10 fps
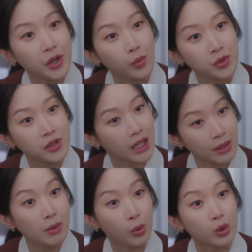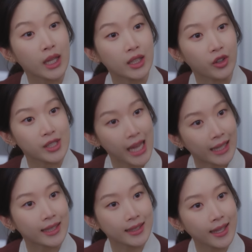Otherwise, she would lose
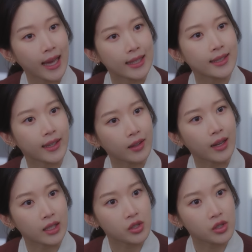her objectivity.